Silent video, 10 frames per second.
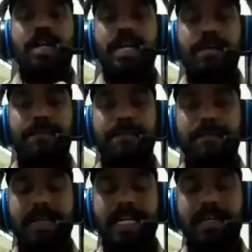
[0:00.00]
Blood
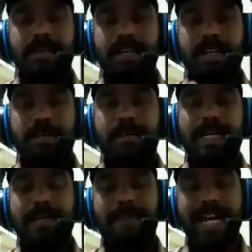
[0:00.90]

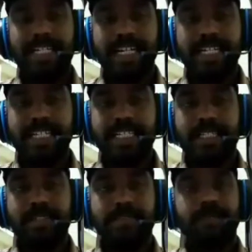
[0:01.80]
platelets,